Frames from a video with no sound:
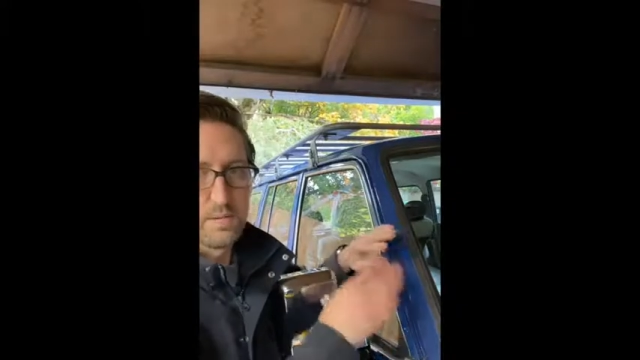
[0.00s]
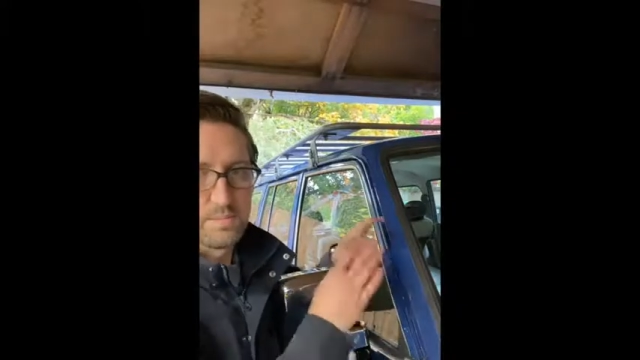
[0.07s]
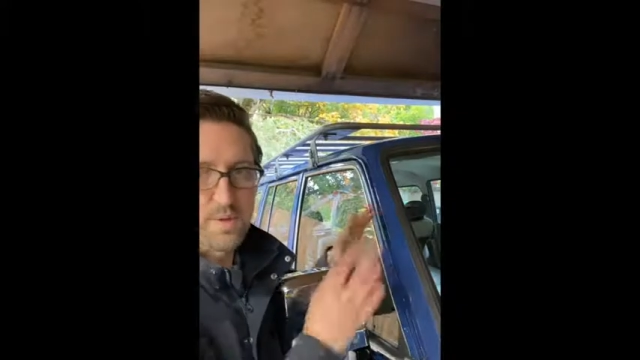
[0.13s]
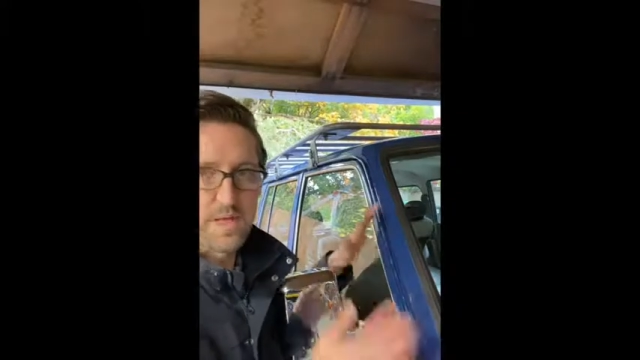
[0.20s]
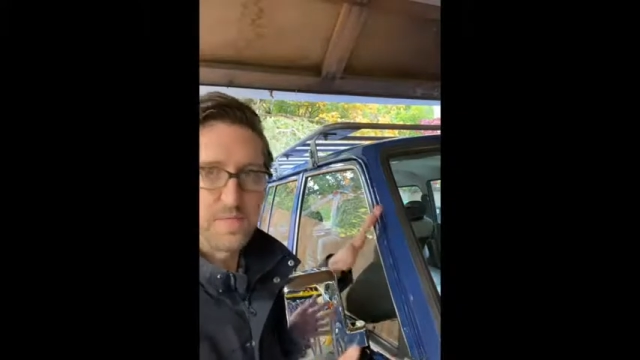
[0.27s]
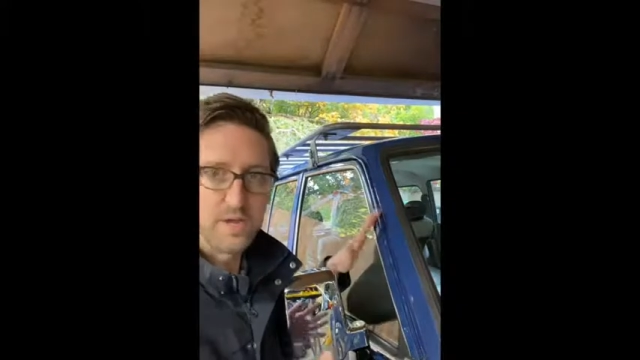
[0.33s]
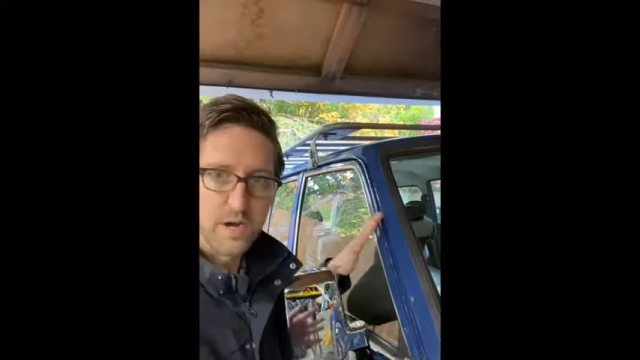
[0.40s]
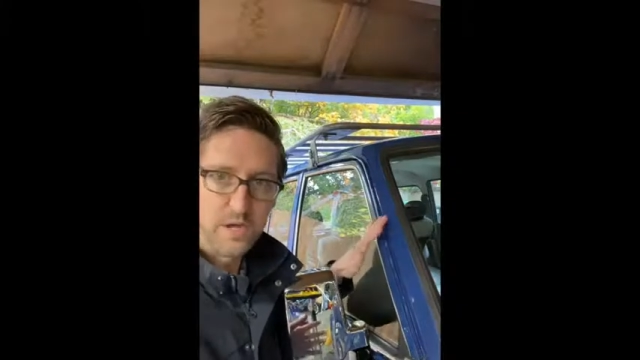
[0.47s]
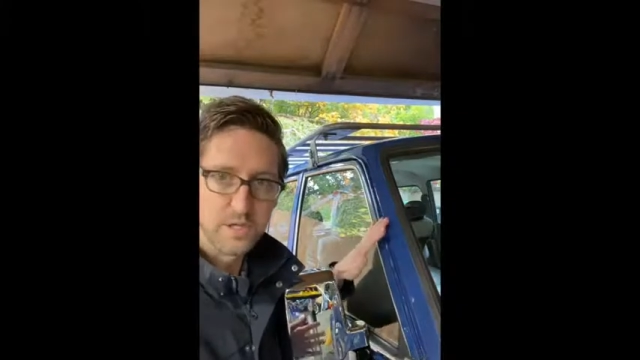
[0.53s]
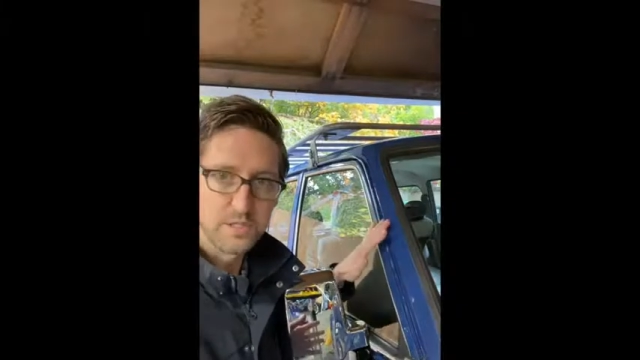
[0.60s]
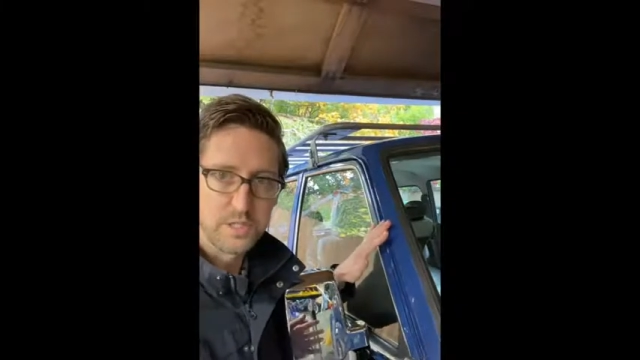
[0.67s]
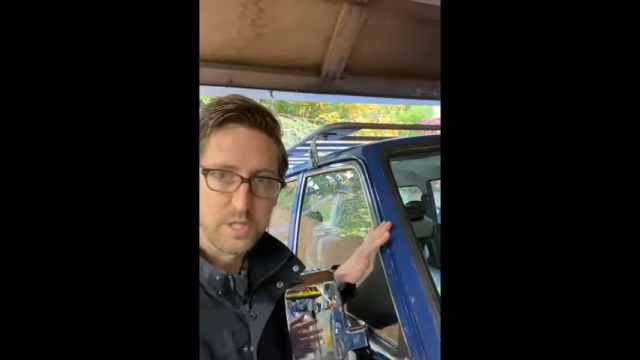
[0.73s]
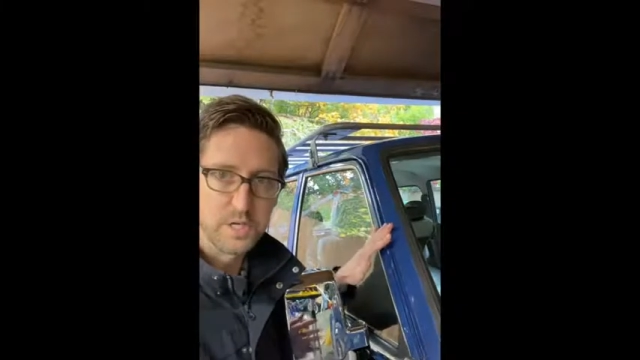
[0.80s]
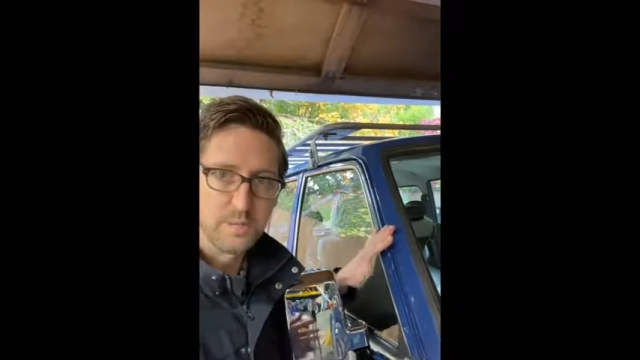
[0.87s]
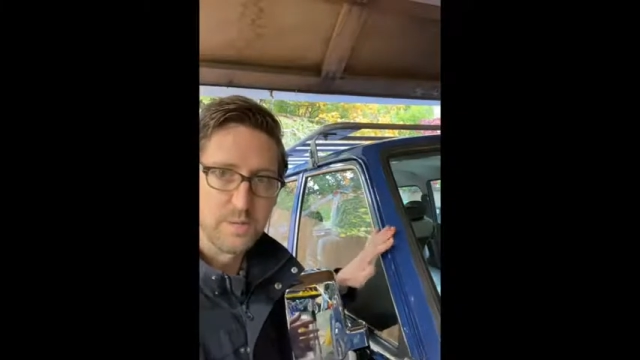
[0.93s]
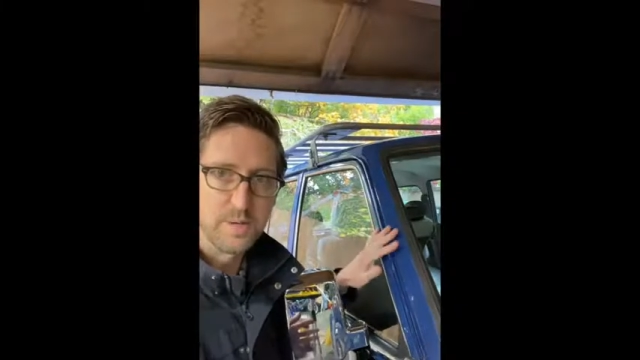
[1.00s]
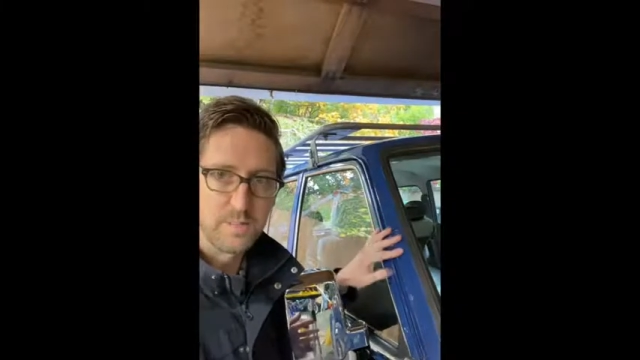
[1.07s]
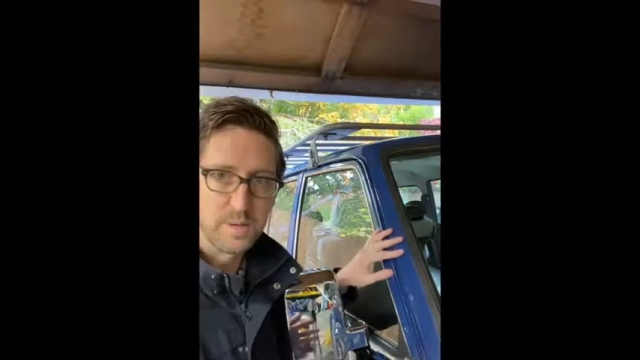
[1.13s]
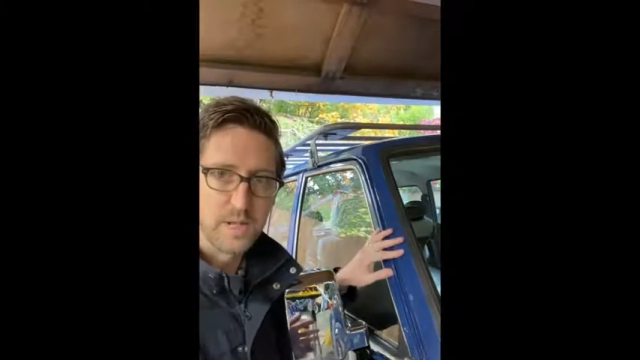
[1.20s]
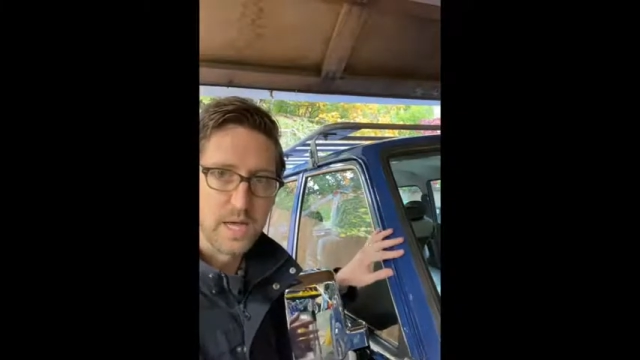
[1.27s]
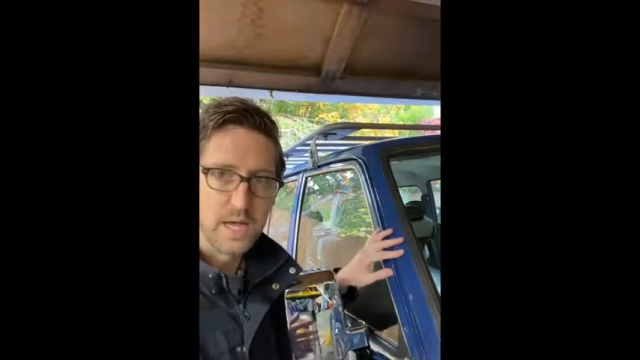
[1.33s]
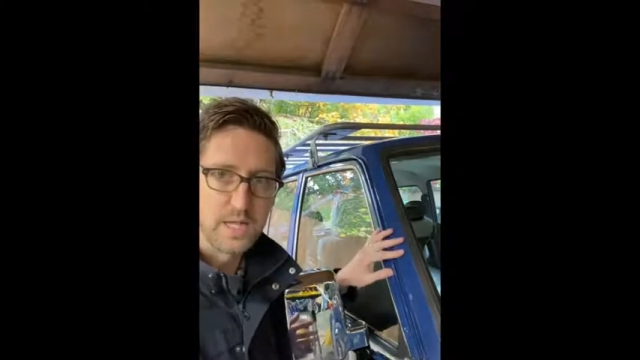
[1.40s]
methodology can be
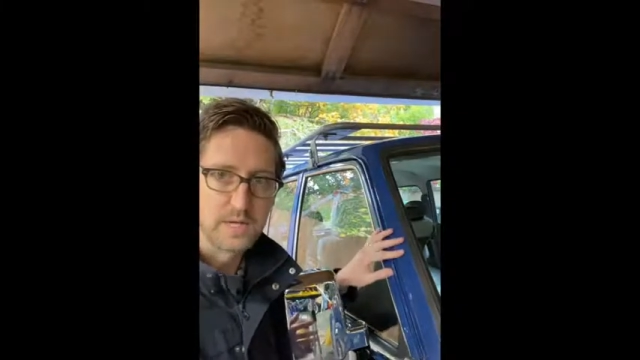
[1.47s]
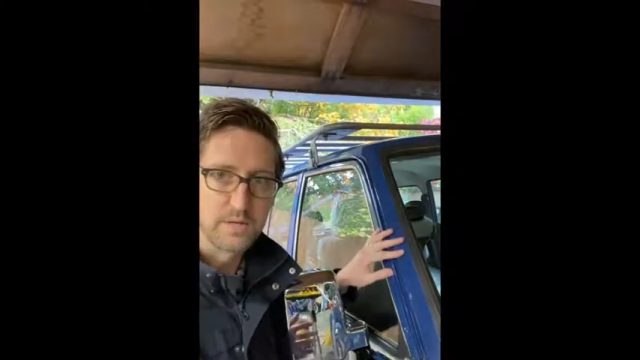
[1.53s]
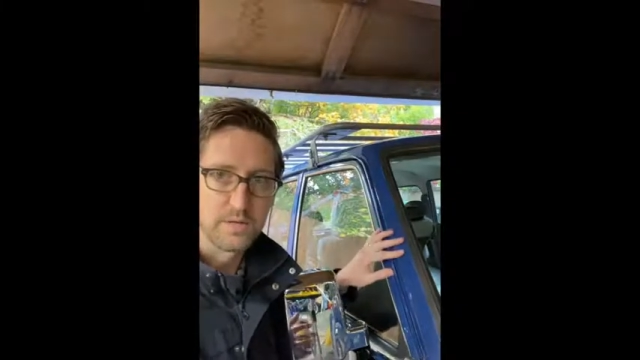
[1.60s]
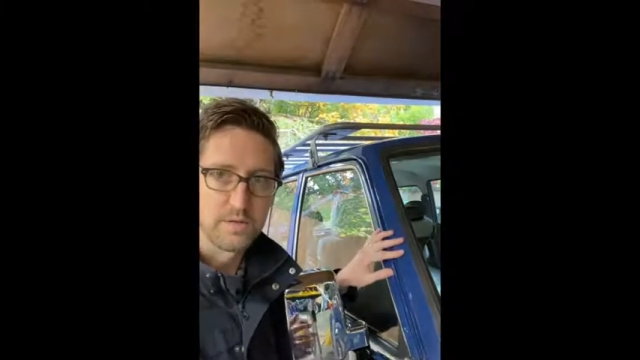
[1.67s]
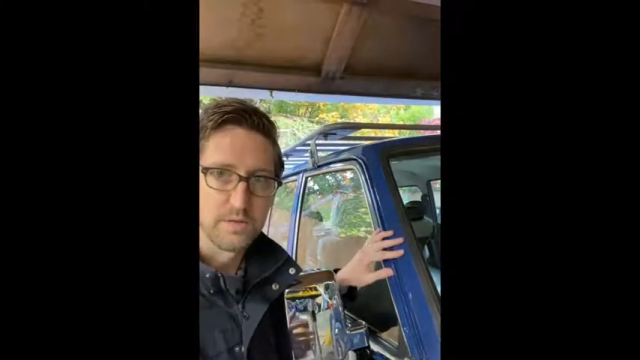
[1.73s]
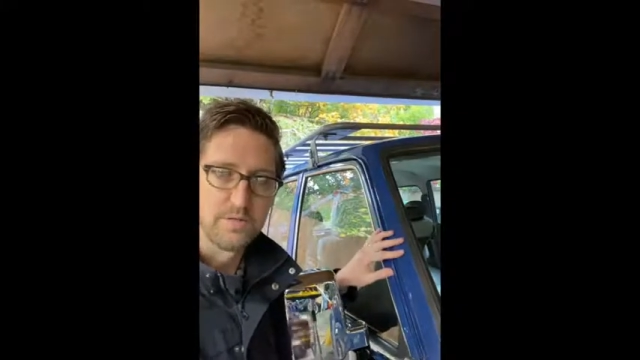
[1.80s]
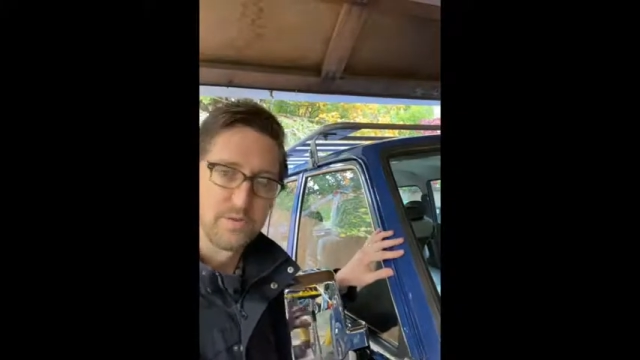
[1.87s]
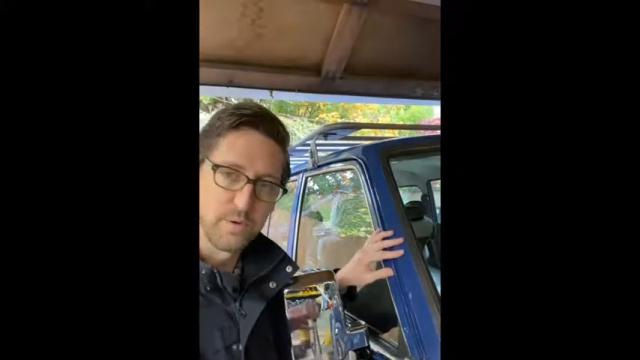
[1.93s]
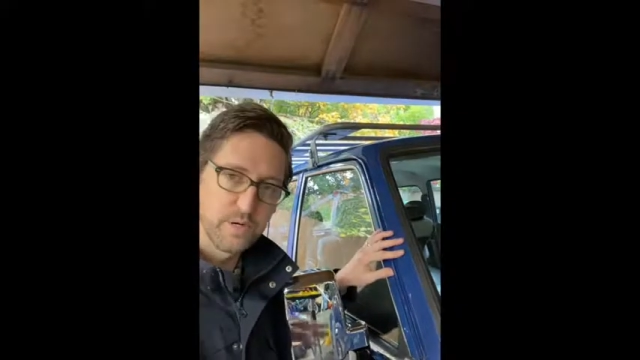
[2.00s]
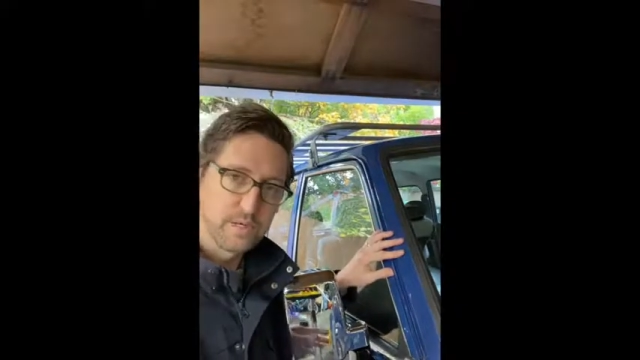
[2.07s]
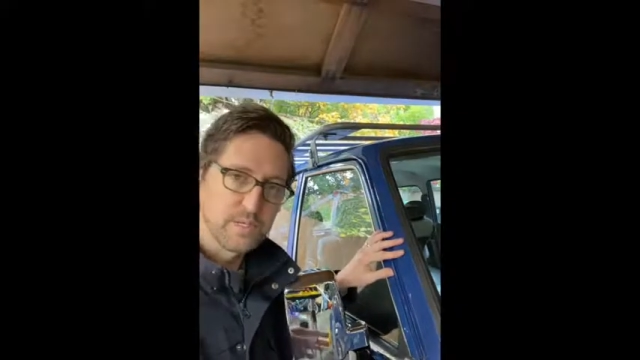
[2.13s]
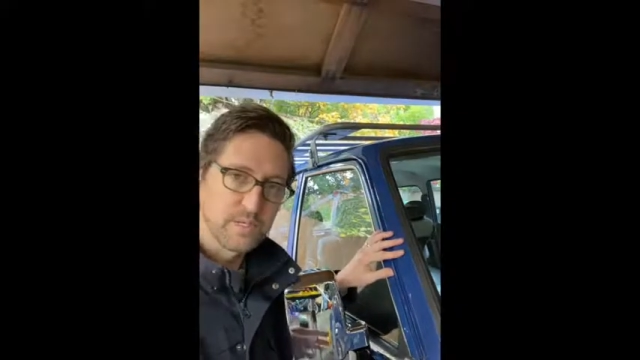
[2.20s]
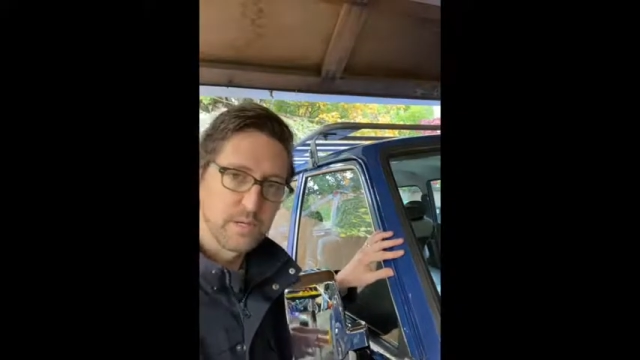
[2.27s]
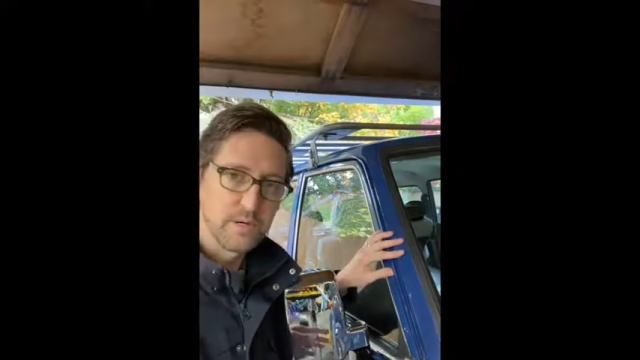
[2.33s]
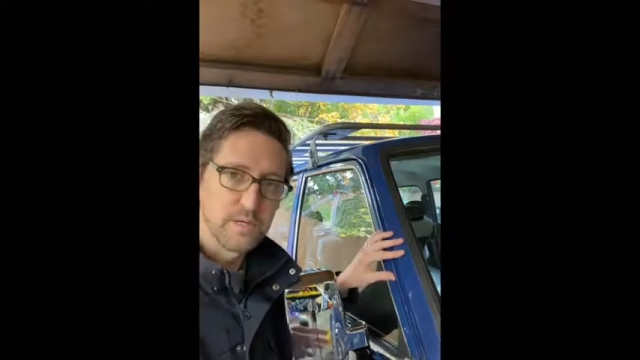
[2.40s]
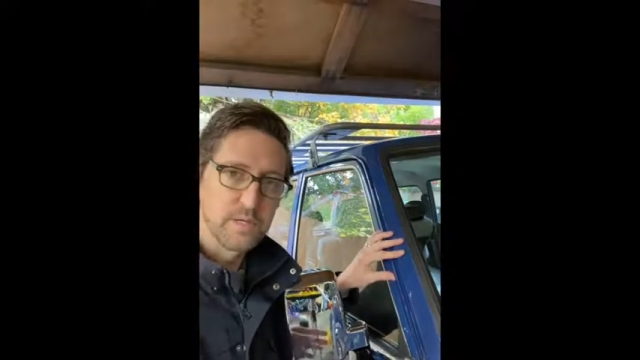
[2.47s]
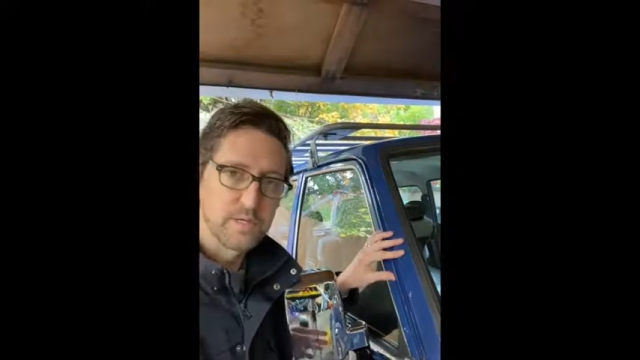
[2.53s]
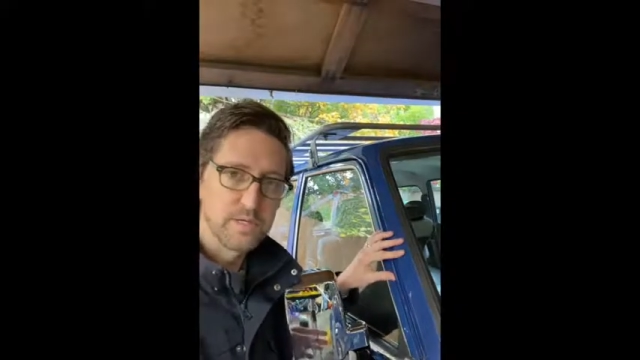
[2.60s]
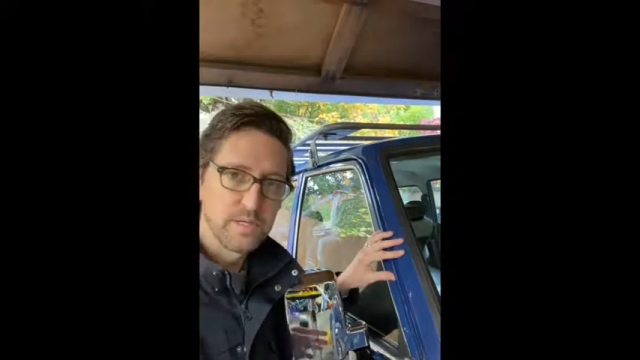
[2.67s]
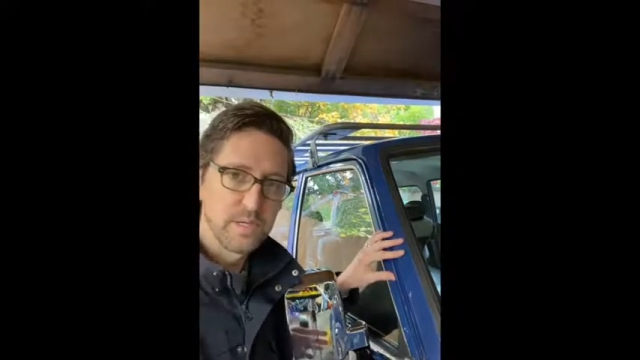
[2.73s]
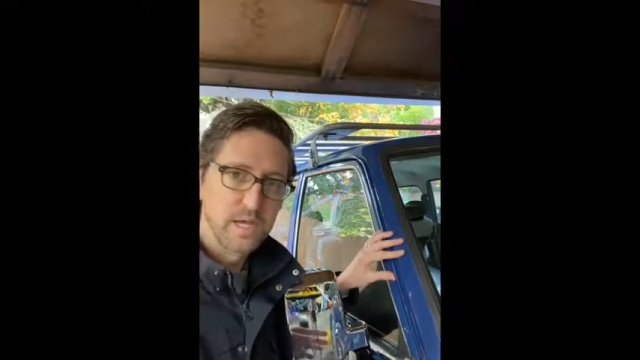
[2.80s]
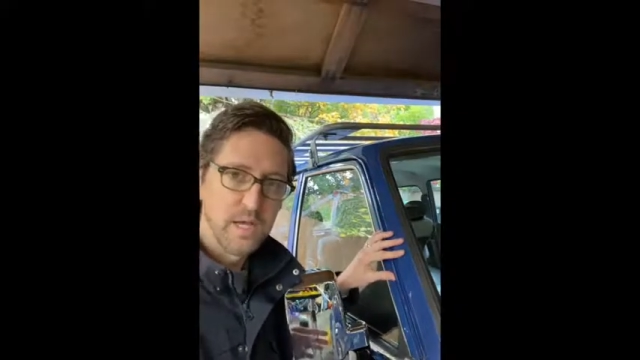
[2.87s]
applied to the 40
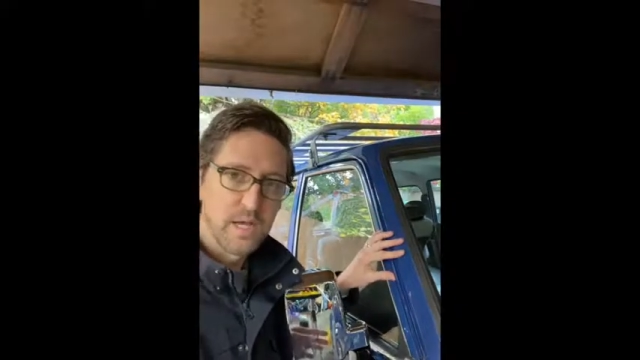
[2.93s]
series,